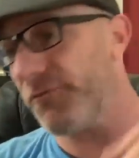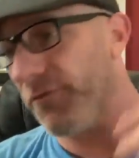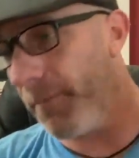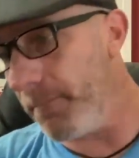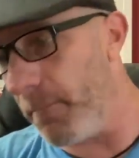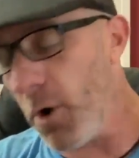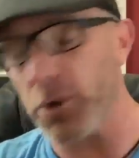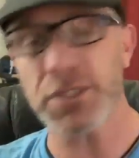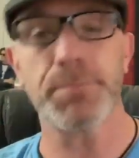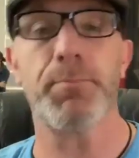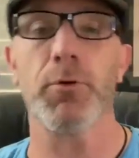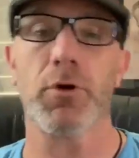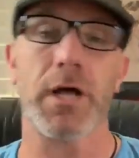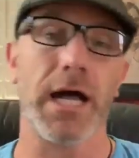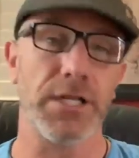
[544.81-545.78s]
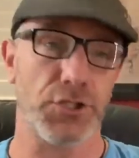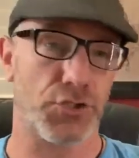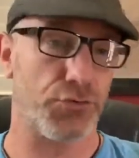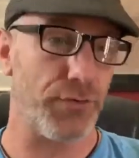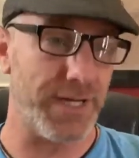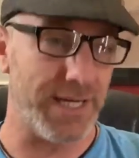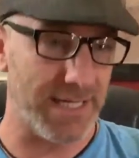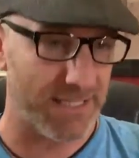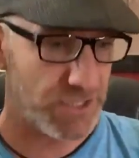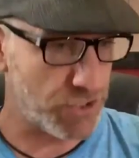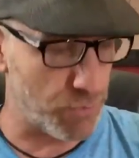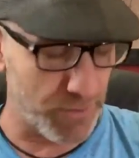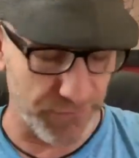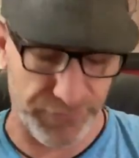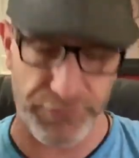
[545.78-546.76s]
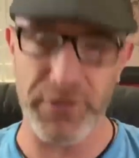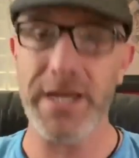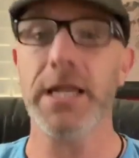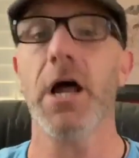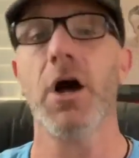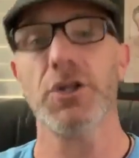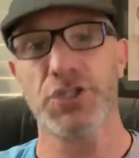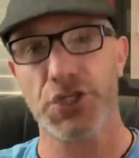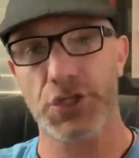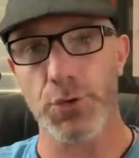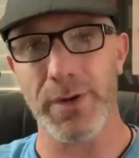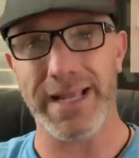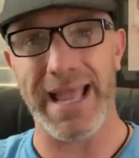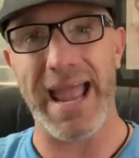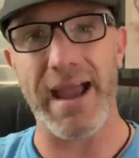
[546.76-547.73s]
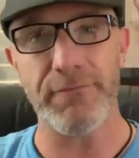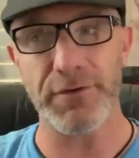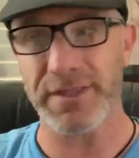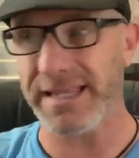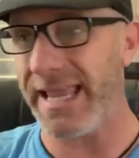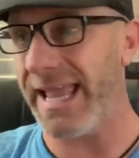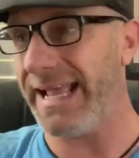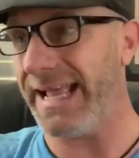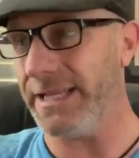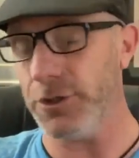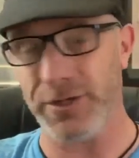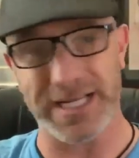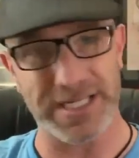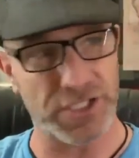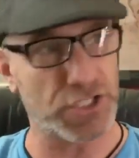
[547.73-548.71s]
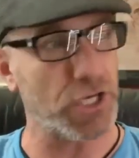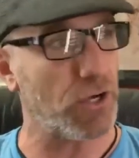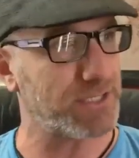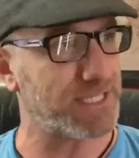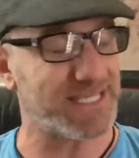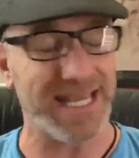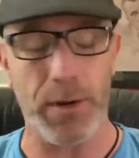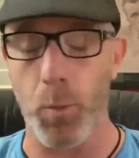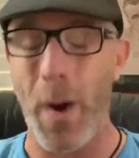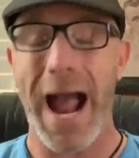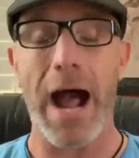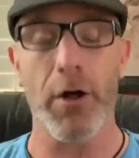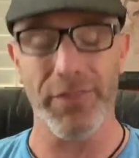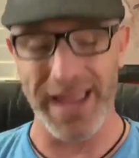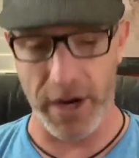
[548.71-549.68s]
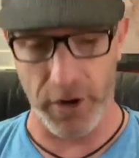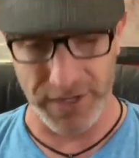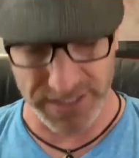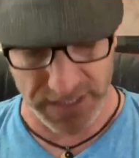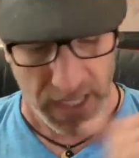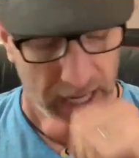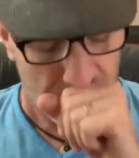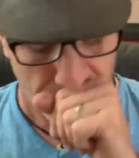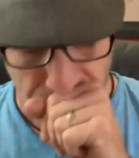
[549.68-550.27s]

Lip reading: from multiple countries doing freelance, doing everything, and you can start to say, wow, there is